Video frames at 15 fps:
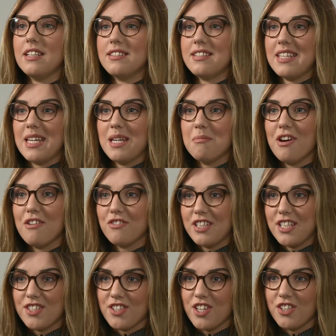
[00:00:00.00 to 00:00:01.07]
in a team of
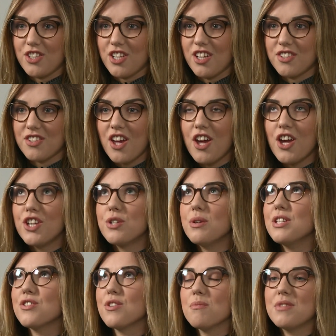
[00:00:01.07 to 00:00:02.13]
researchers
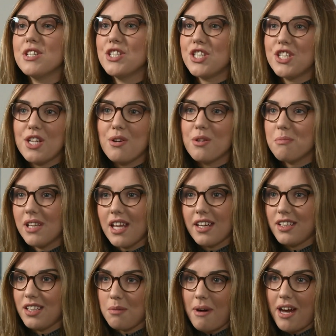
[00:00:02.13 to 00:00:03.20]
doing something to do with
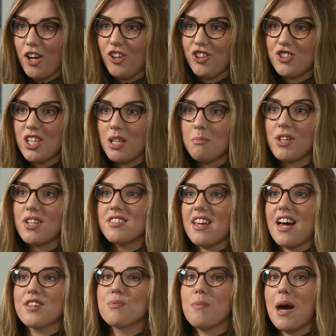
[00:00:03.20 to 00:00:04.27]
molecular biology, because
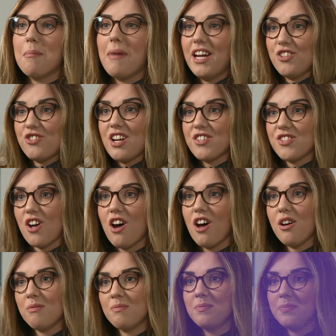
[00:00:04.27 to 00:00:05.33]
that's where my interests
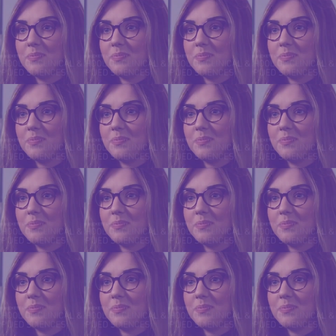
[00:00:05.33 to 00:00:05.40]
are.